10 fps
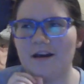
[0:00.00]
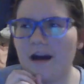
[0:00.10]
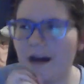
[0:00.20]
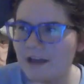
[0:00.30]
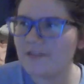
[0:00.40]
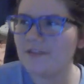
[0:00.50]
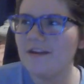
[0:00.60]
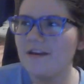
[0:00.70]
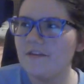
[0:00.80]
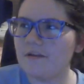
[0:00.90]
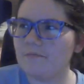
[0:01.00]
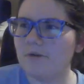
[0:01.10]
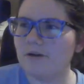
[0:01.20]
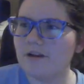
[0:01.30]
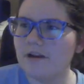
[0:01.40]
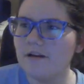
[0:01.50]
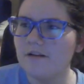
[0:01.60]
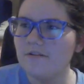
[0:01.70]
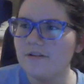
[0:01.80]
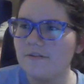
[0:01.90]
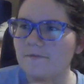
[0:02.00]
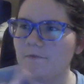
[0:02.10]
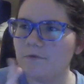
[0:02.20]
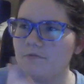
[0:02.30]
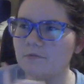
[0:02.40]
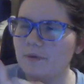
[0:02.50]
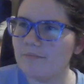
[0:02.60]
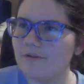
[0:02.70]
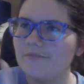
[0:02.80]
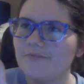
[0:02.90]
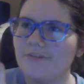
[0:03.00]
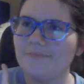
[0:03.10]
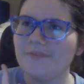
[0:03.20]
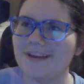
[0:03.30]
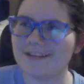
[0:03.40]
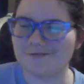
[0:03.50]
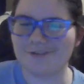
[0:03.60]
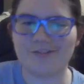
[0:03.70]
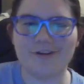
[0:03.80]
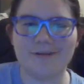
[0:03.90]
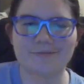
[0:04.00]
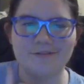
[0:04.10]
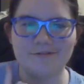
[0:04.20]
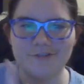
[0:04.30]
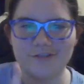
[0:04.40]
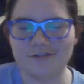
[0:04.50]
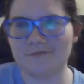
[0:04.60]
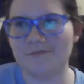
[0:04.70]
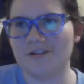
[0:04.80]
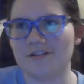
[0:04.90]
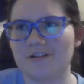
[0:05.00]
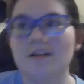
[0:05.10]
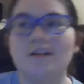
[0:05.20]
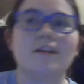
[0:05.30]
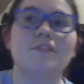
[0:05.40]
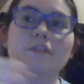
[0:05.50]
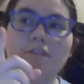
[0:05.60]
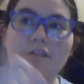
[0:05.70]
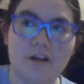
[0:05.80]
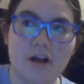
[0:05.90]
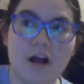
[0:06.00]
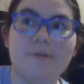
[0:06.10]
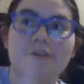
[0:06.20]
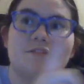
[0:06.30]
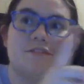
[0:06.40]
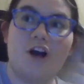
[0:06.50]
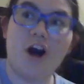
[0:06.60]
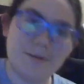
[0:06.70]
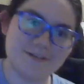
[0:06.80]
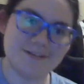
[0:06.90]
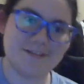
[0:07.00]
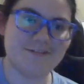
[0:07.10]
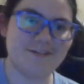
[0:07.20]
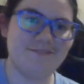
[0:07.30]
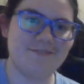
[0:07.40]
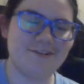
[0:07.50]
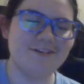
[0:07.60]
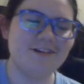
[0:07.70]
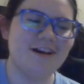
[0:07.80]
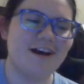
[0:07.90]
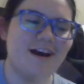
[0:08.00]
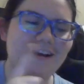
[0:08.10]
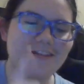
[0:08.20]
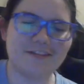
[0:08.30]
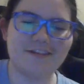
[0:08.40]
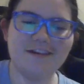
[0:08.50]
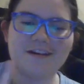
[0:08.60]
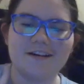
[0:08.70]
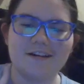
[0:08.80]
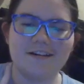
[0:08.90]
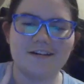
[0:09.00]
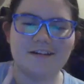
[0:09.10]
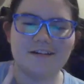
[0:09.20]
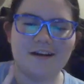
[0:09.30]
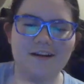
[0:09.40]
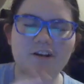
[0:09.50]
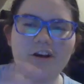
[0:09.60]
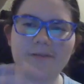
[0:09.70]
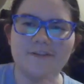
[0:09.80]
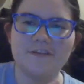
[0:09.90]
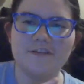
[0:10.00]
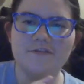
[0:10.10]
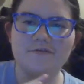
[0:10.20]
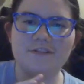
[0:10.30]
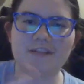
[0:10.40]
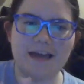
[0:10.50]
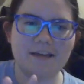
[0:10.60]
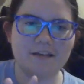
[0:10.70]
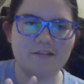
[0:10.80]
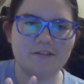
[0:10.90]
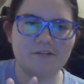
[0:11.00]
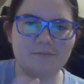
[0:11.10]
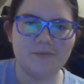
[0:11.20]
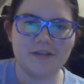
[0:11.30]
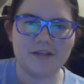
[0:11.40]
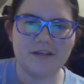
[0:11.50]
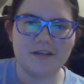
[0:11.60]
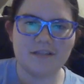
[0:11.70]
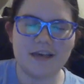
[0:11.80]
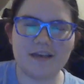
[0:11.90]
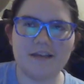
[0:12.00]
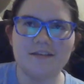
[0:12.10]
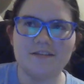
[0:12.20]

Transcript: I think that Mariko, if you'll remember from the X23 episode, which you should watch, not the non-comics, the comics history of her, I think I talked about this dude Dakin a little bit. Dakin is